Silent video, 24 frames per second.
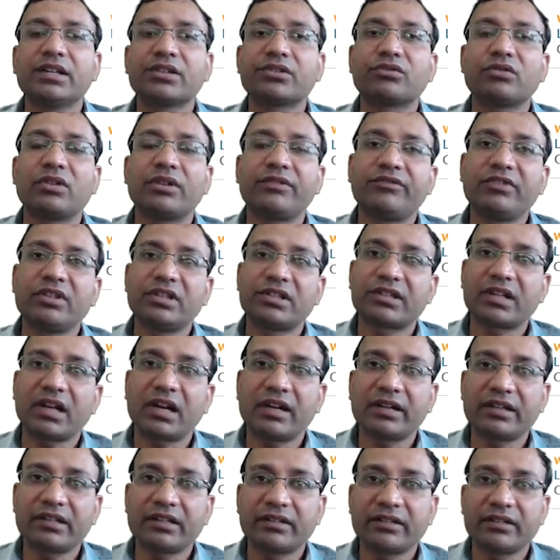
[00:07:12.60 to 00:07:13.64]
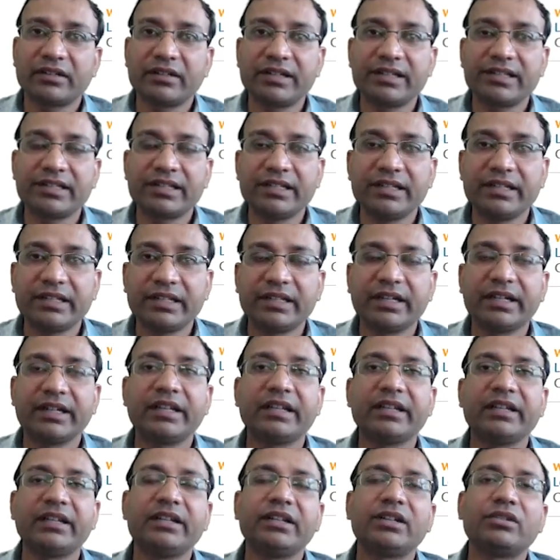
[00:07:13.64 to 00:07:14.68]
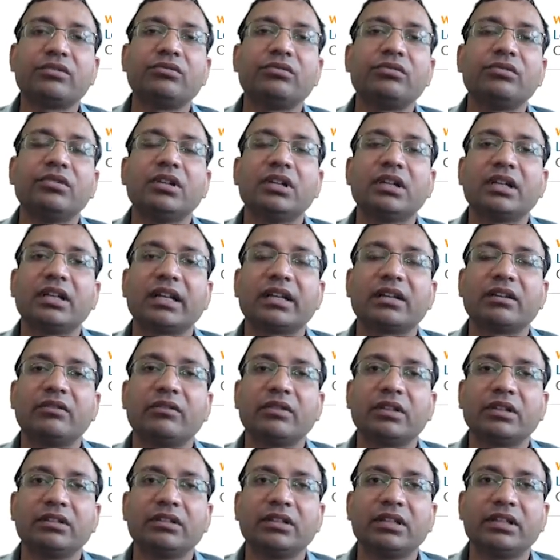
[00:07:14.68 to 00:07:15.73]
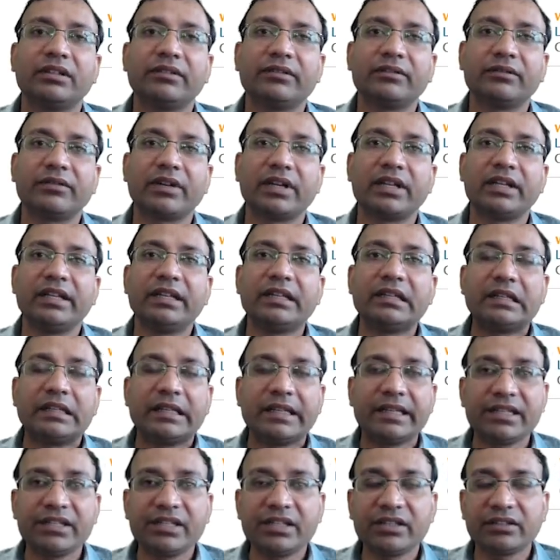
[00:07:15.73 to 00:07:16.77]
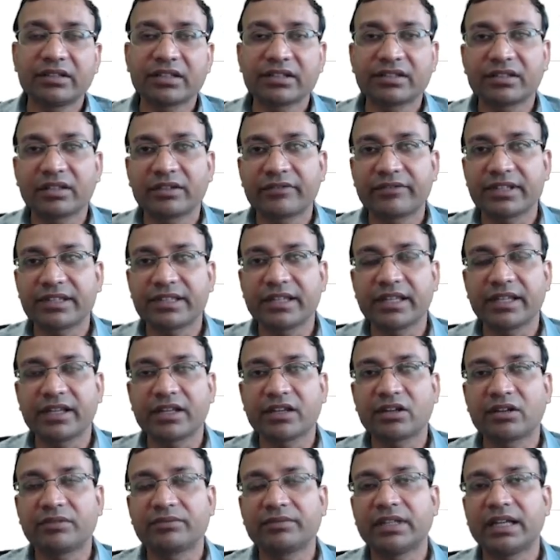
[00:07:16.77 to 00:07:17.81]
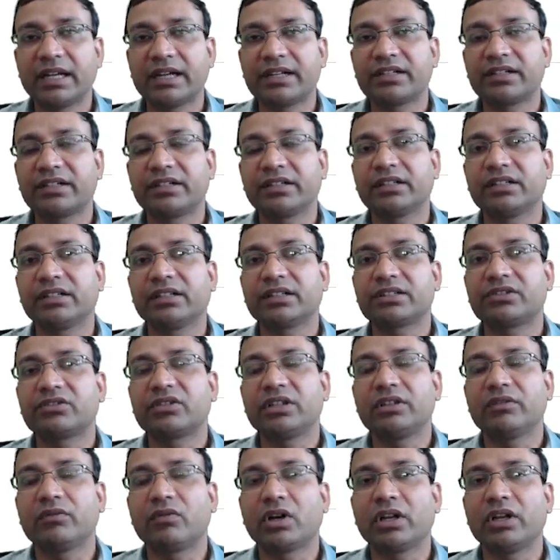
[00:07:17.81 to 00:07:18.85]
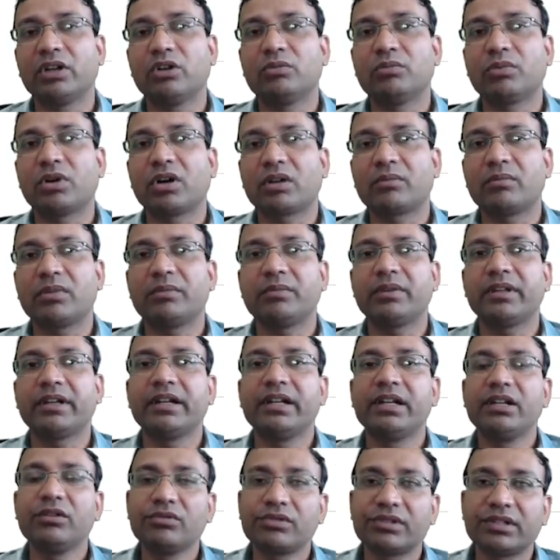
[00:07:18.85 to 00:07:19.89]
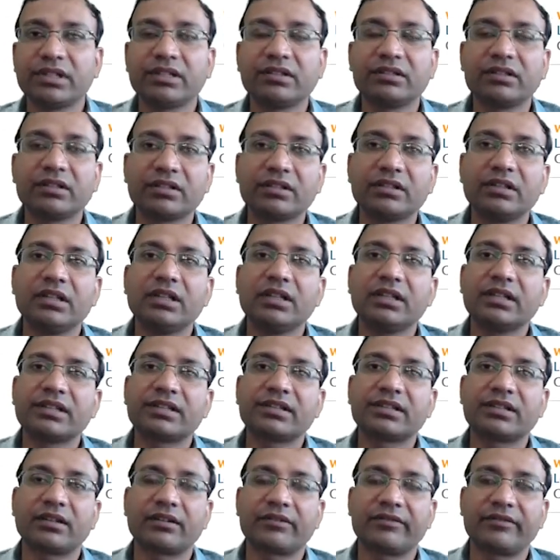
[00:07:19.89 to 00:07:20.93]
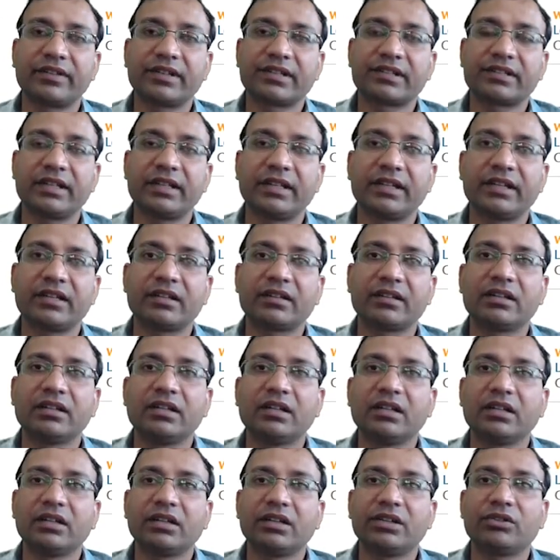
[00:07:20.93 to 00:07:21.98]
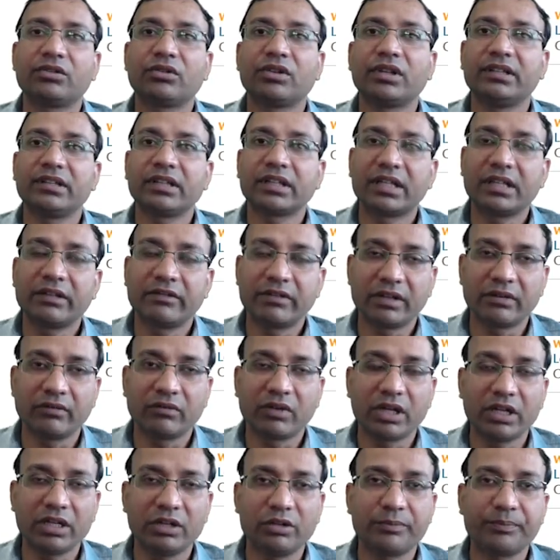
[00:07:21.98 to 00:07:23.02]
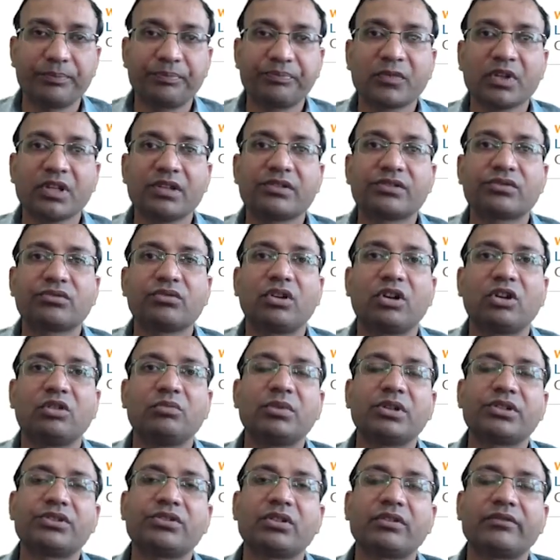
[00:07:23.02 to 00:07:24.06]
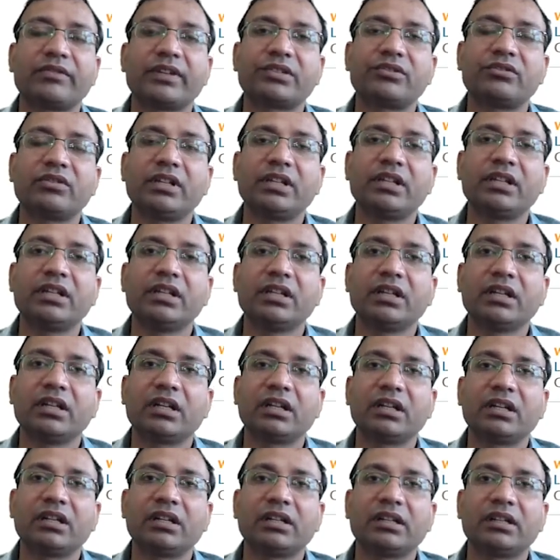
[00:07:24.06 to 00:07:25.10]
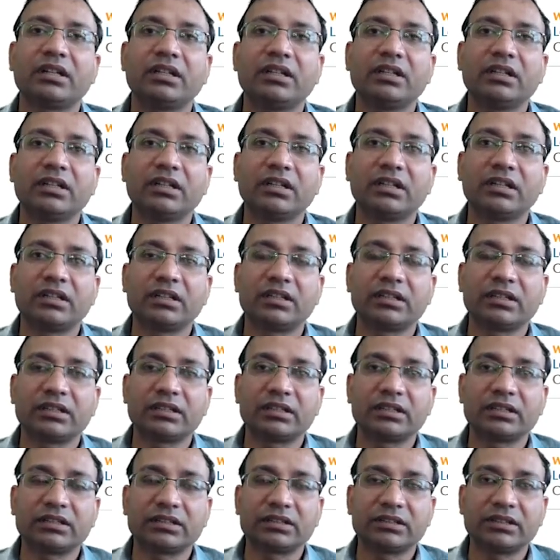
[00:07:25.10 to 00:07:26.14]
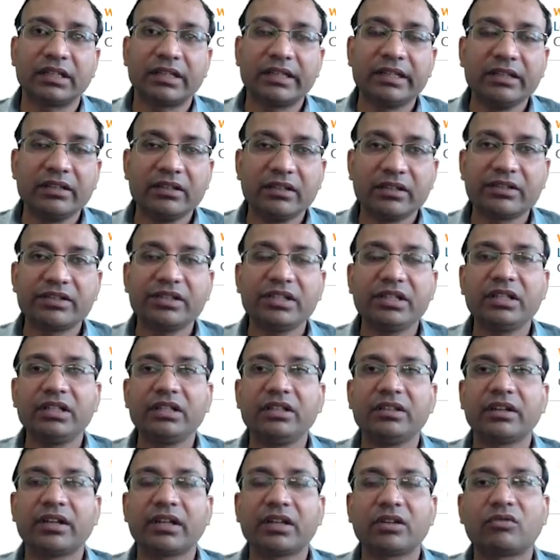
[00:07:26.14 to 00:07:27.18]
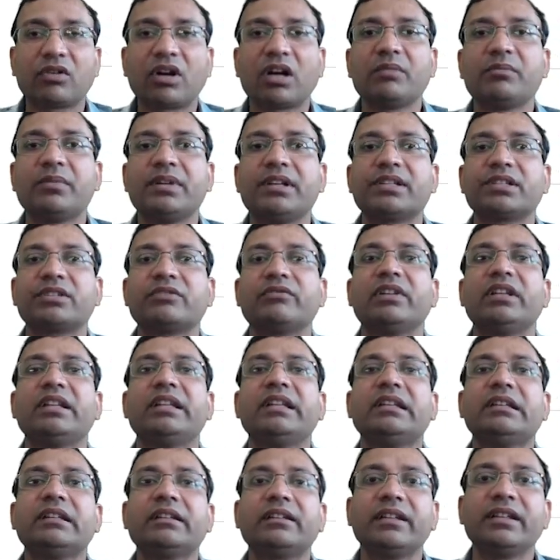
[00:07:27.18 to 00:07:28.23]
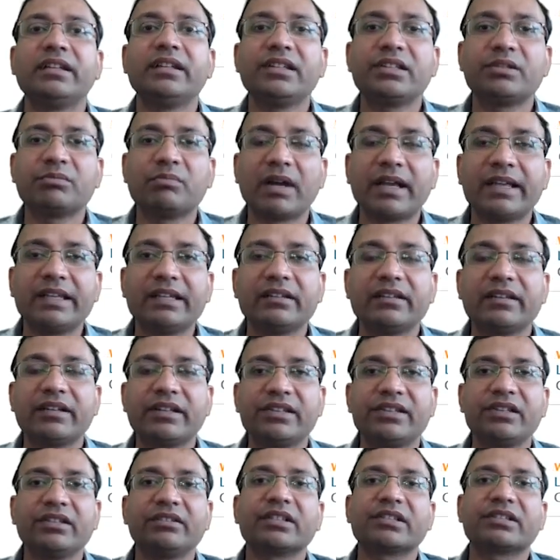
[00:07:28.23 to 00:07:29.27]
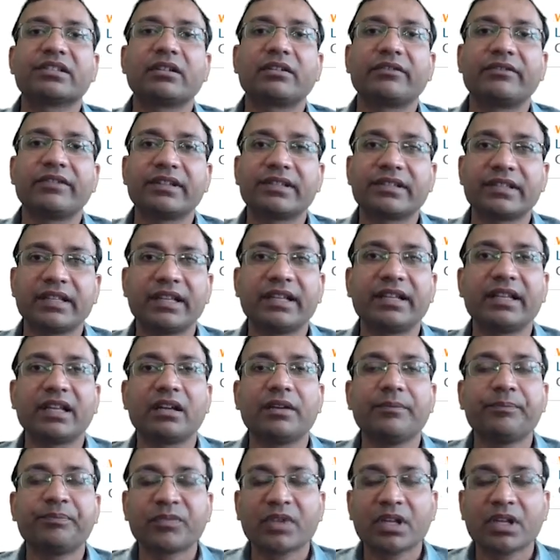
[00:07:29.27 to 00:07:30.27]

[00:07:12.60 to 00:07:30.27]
so if we start disintegrating into like while increasing the surface area of that actually volume, or maybe reducing the surface area in the given volume, so how much of actually the energy requirements will increase by increasing the surface area.